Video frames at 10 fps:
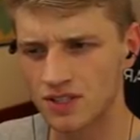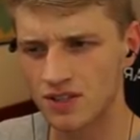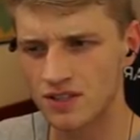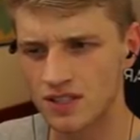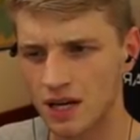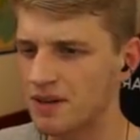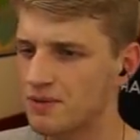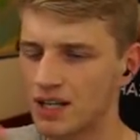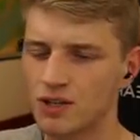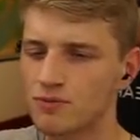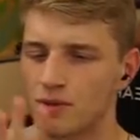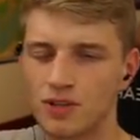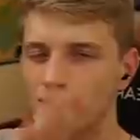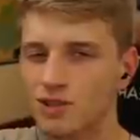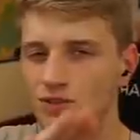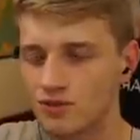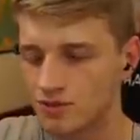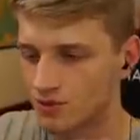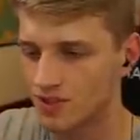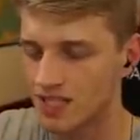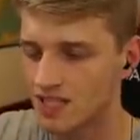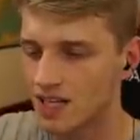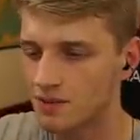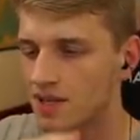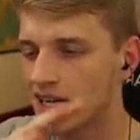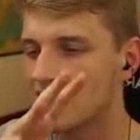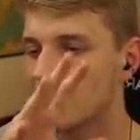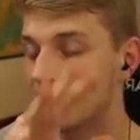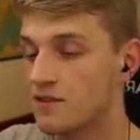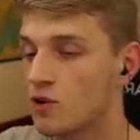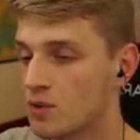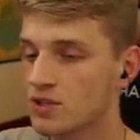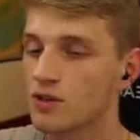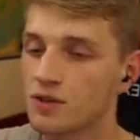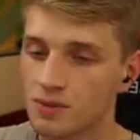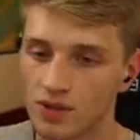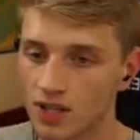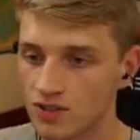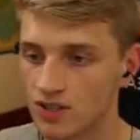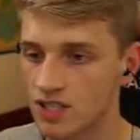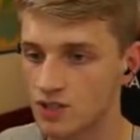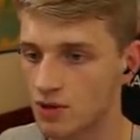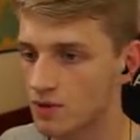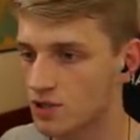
jersey. I mean, I don't, I'm not gonna do, do it this time. If you want me to go for the Pokemon jersey as well